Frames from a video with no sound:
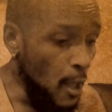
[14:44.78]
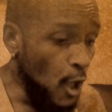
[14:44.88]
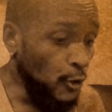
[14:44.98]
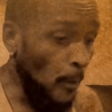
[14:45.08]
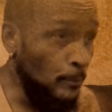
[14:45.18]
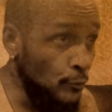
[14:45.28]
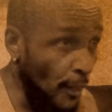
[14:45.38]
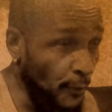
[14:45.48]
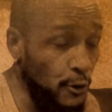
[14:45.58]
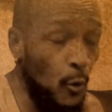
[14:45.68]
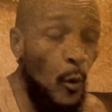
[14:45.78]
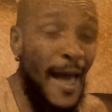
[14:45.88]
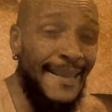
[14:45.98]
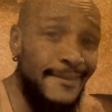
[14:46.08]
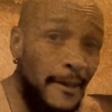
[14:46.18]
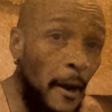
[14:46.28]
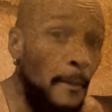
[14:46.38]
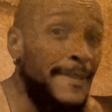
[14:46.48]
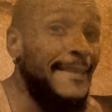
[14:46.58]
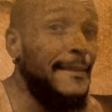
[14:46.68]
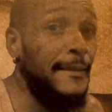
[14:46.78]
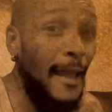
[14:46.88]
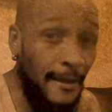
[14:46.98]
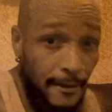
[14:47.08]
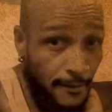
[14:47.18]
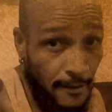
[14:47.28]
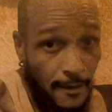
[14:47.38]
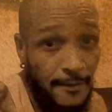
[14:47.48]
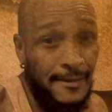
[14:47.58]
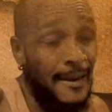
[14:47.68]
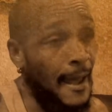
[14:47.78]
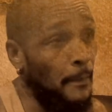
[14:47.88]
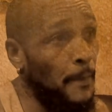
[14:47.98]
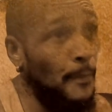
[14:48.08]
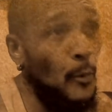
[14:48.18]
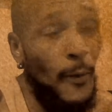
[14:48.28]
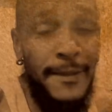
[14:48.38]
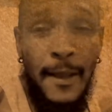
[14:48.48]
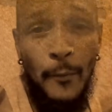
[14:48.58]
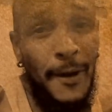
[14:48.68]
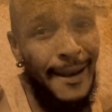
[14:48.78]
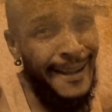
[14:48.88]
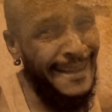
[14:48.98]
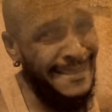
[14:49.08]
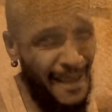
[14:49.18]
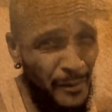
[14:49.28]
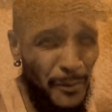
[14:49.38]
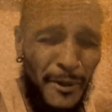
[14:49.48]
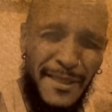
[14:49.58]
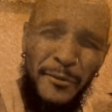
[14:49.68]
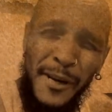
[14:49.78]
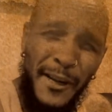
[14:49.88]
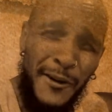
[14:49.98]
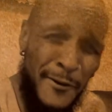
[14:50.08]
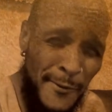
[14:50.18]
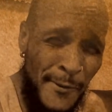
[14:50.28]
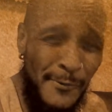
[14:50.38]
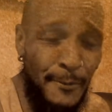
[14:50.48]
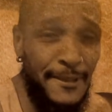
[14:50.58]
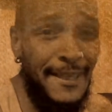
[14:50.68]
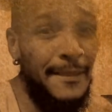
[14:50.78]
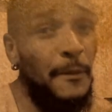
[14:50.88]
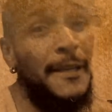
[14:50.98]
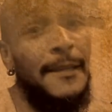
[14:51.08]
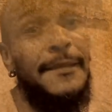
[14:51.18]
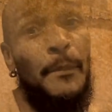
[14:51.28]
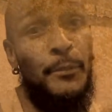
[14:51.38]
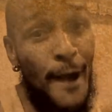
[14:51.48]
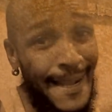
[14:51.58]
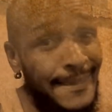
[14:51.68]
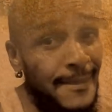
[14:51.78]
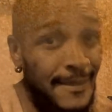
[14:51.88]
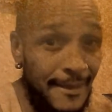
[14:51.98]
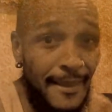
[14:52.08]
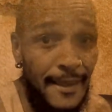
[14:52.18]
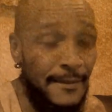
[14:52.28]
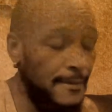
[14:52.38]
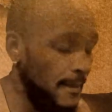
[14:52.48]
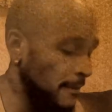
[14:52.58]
the brothers who ended up staying there, because a lot of people went their way. Like I said, we wasn't really a crew. We was just the kids that practiced together at the same